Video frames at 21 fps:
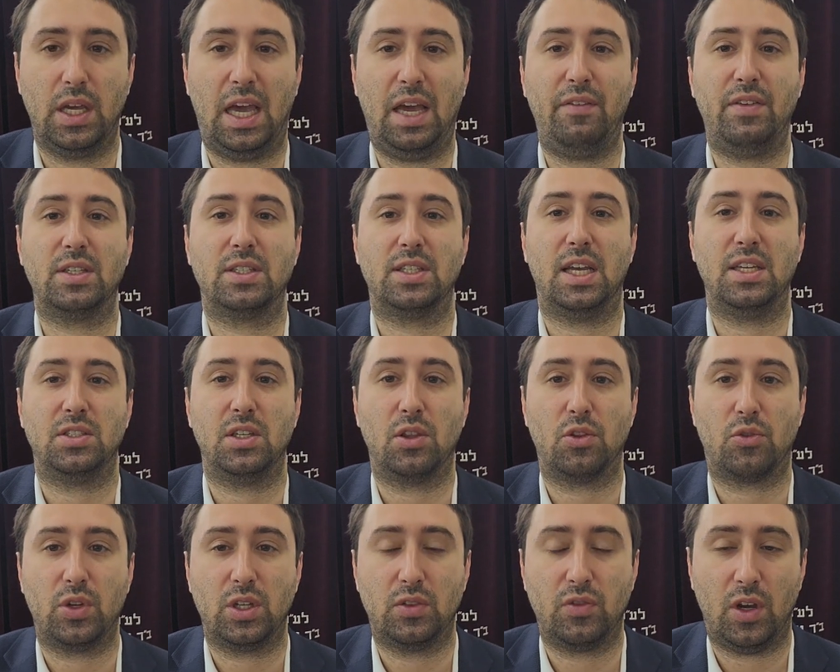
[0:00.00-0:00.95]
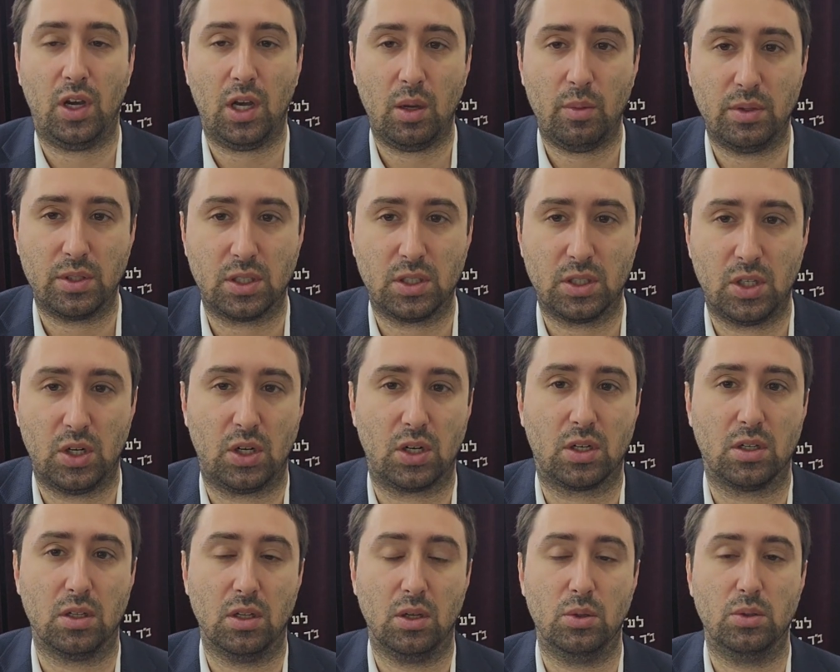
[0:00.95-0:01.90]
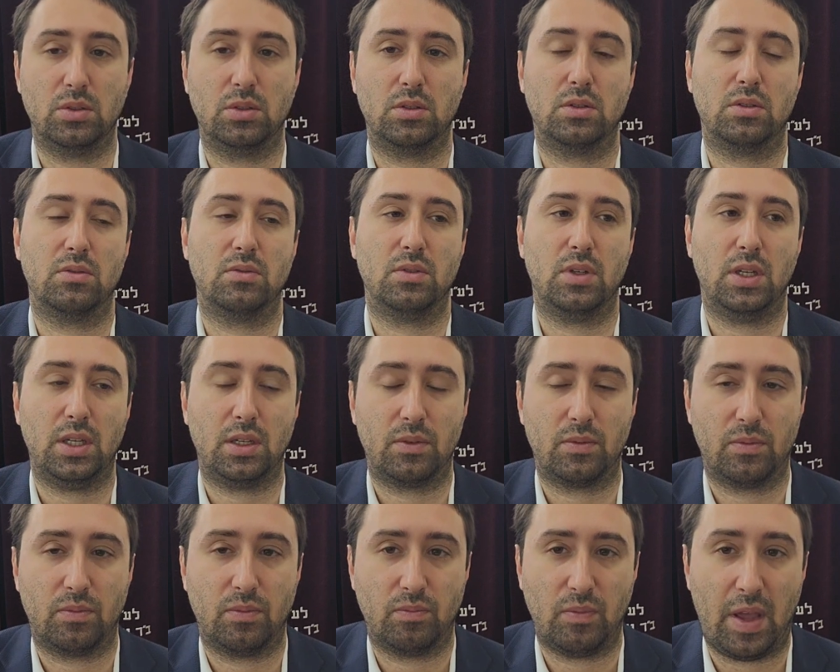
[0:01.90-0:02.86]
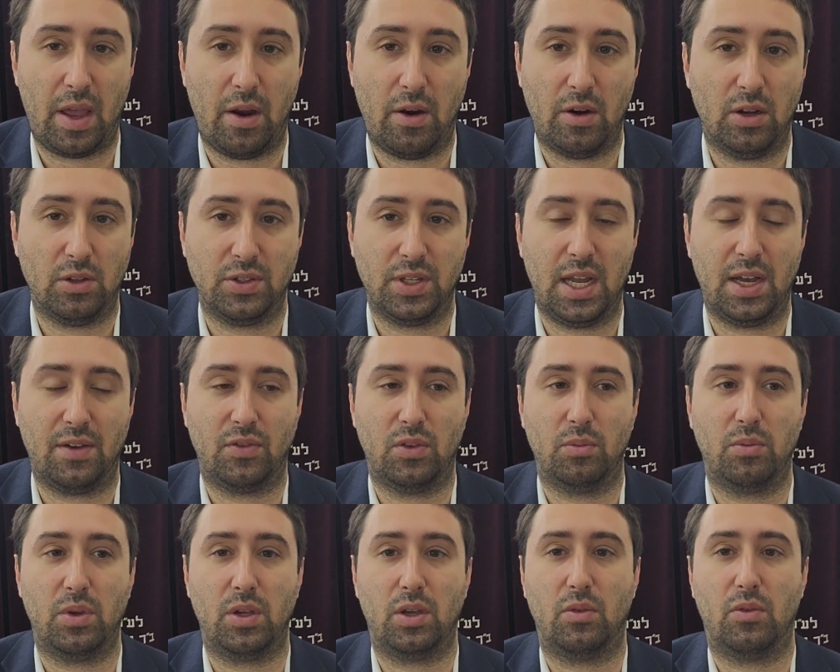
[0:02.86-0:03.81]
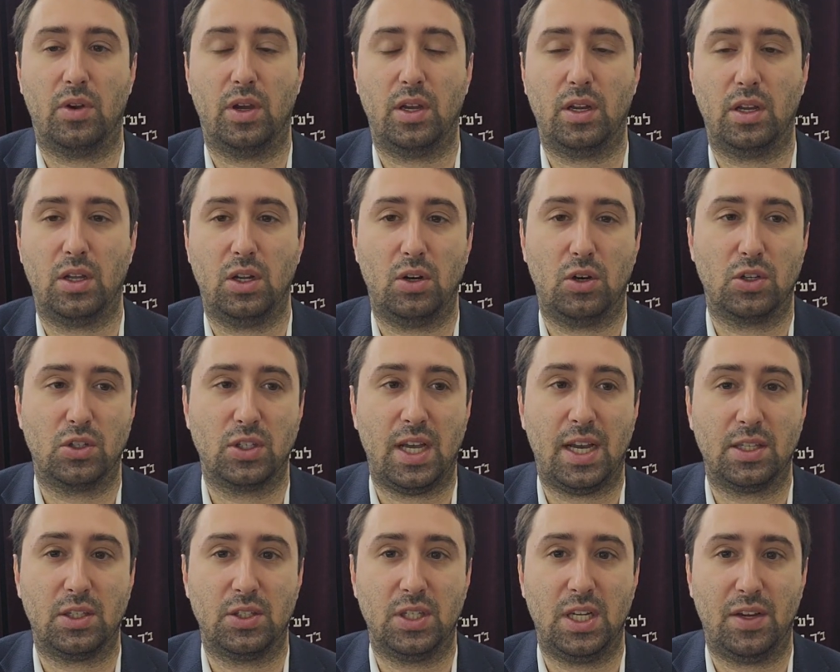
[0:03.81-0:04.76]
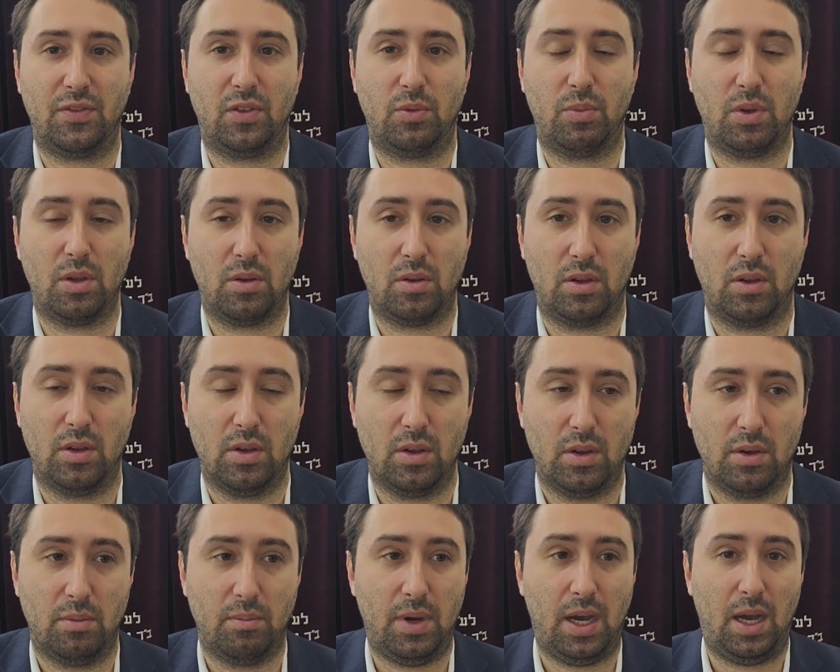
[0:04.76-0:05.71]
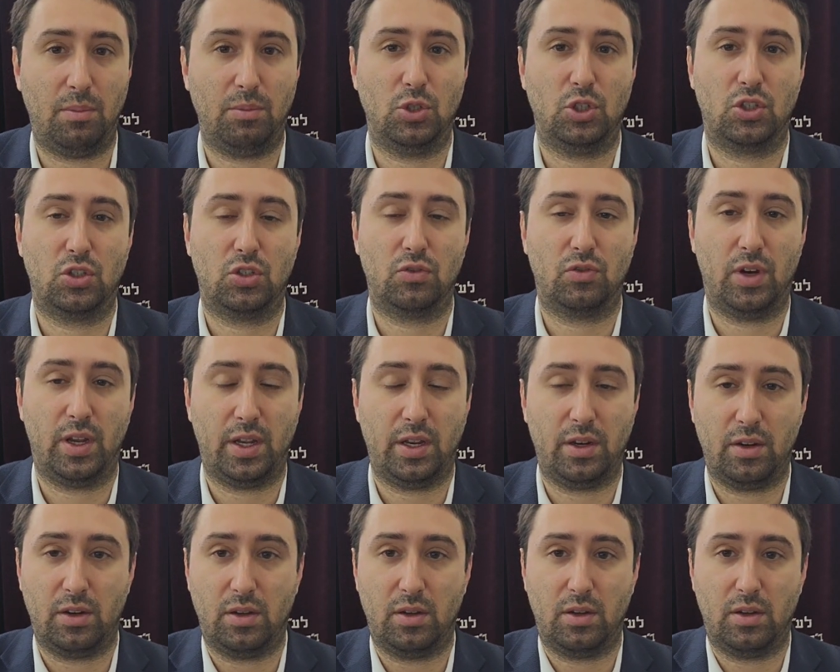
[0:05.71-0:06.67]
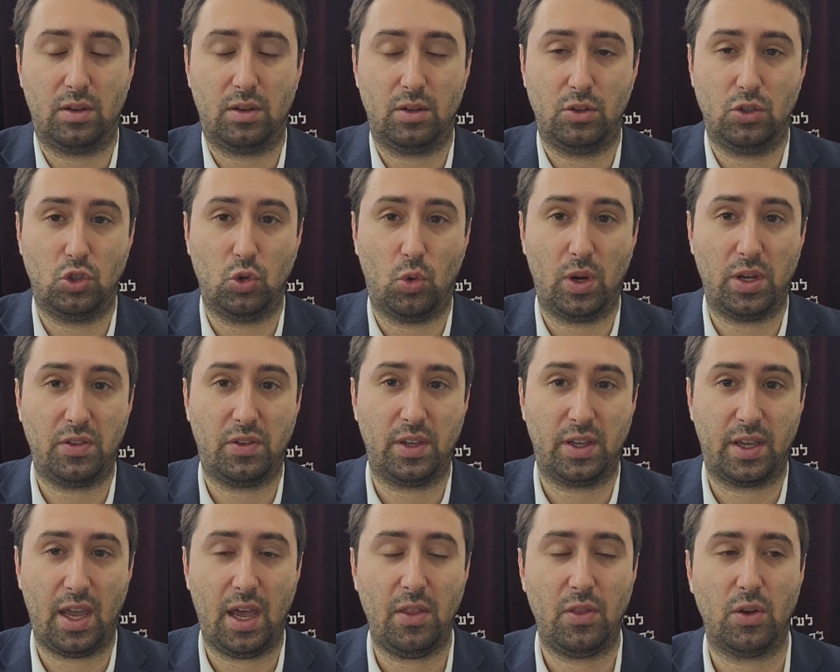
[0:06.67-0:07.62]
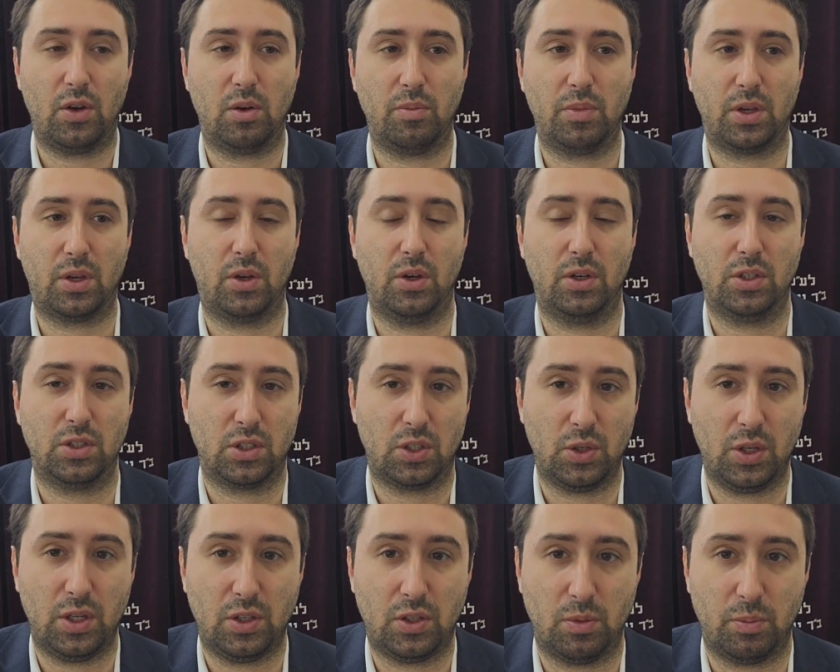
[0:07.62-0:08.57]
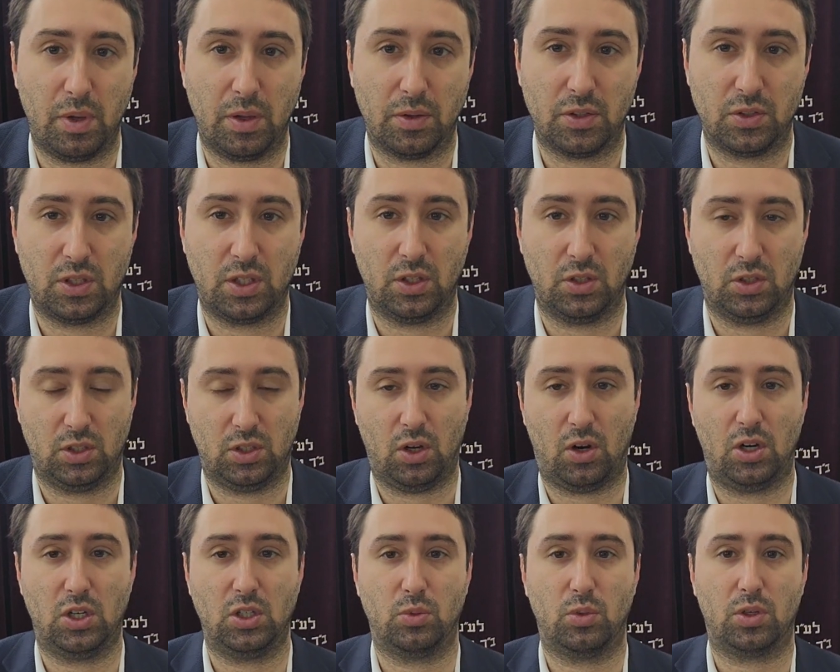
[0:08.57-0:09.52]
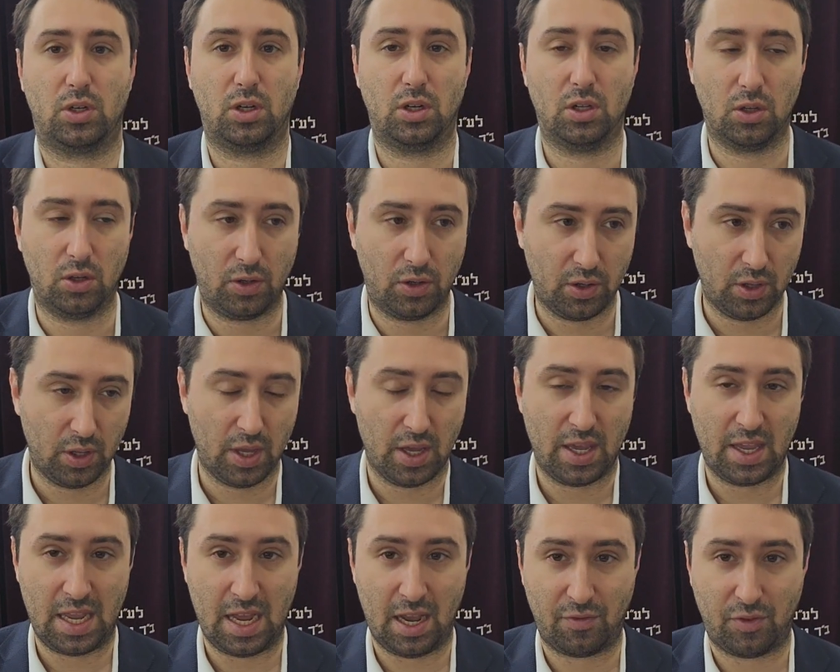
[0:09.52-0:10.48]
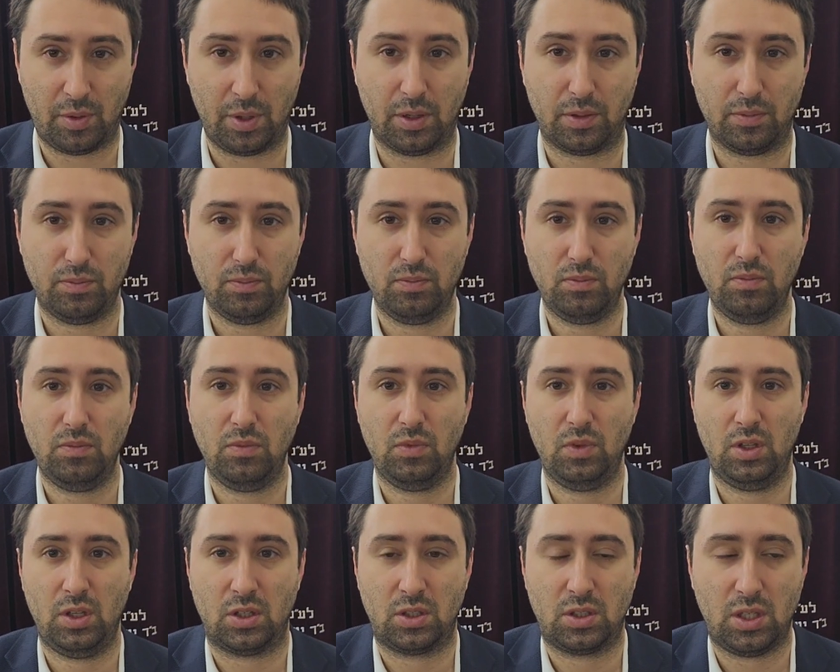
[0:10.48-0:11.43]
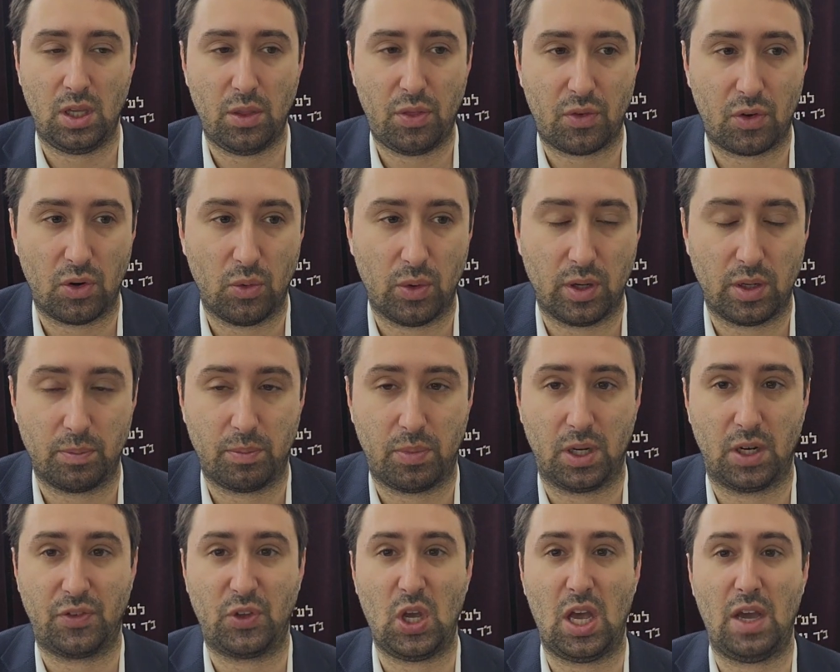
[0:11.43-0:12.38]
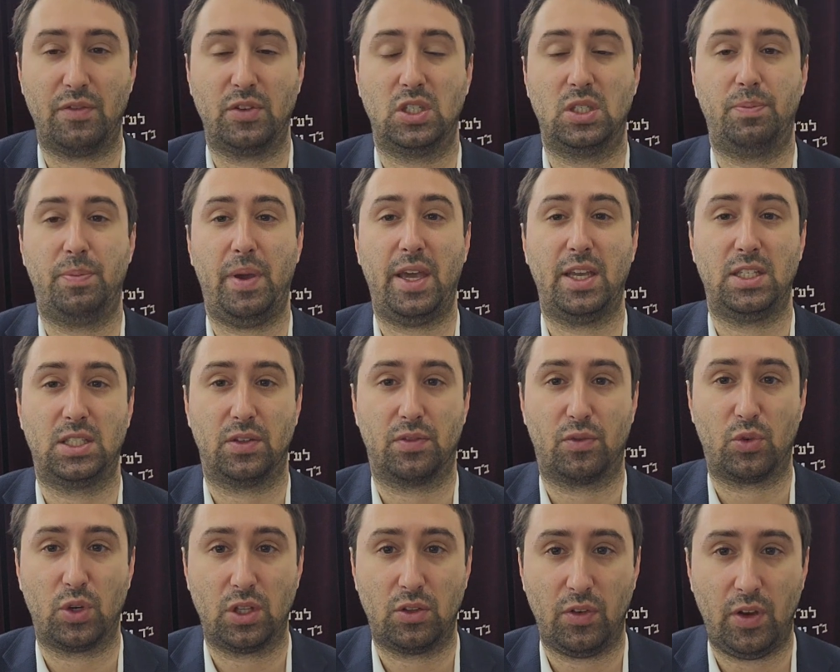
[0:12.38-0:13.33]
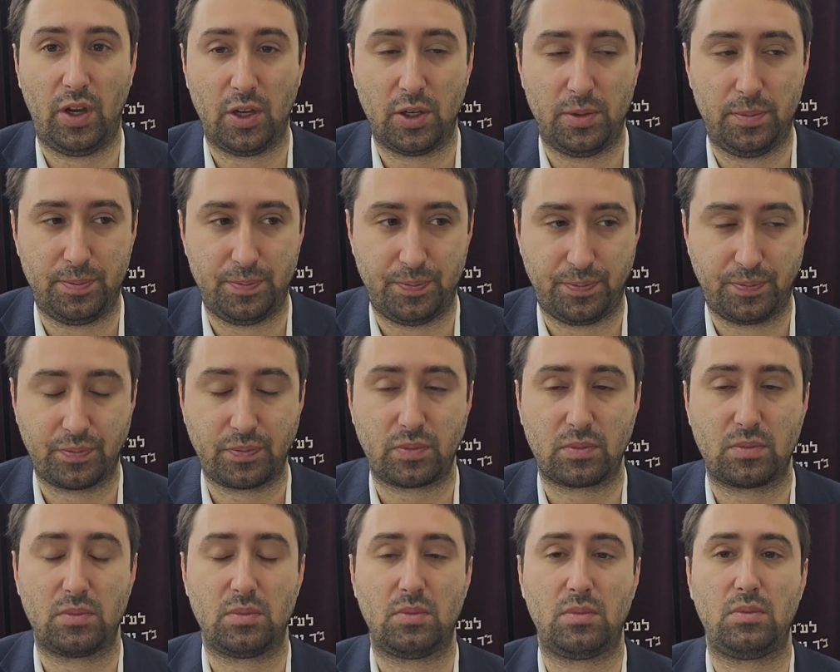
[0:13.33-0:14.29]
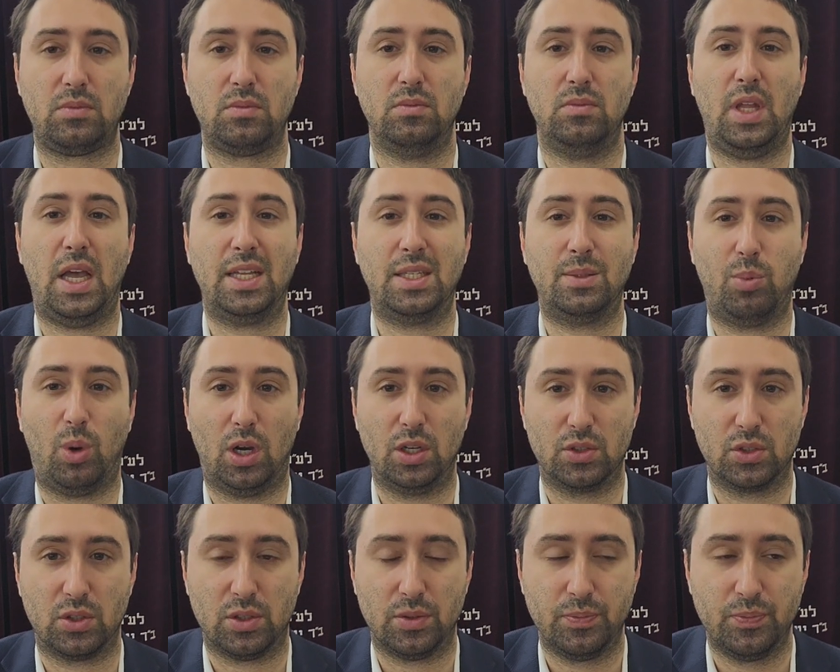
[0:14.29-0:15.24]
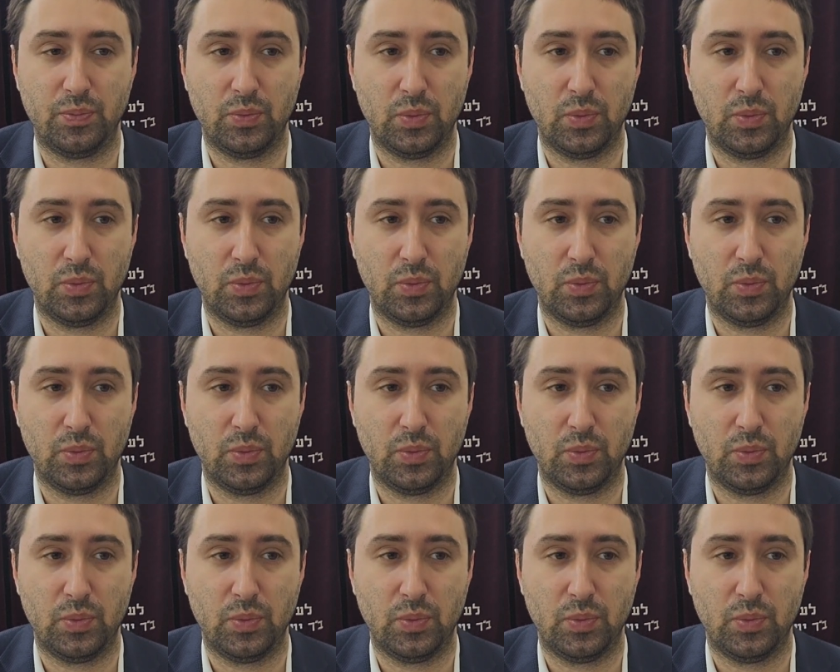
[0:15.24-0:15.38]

If it's less than 3 tvachim, it's considered closed. Right? Air doesn't have to be right. Sock doesn't have to be mamish, right, joined together, because you need to be able to see the stars. We're going to learn. You have to be able to see through it. But if you have a space of 3 tvachim, that's possible.